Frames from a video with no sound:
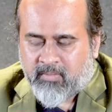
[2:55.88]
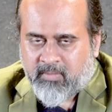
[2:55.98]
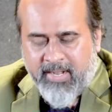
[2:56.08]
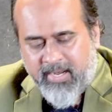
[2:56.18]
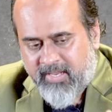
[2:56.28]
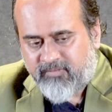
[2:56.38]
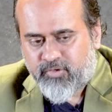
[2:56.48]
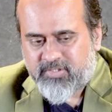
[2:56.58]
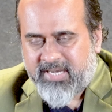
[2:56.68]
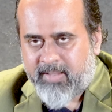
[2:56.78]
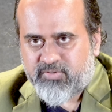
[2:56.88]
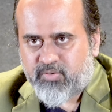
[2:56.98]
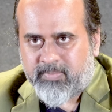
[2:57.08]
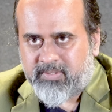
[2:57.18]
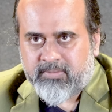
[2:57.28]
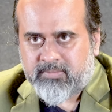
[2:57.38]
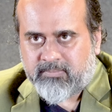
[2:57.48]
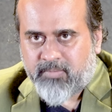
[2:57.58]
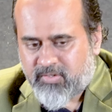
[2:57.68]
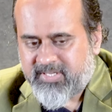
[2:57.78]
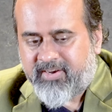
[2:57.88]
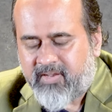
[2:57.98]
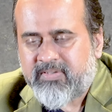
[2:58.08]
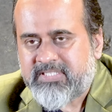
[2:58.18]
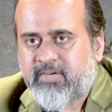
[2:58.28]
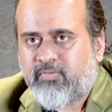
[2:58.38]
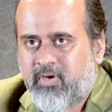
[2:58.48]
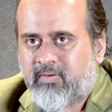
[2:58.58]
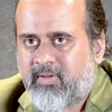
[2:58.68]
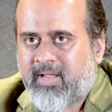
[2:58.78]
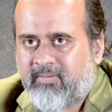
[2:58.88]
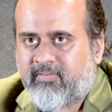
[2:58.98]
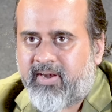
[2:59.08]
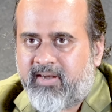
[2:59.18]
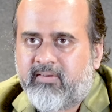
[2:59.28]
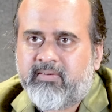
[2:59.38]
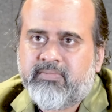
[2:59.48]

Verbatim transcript: And I leave those tabs open because I revisit whatever I have read.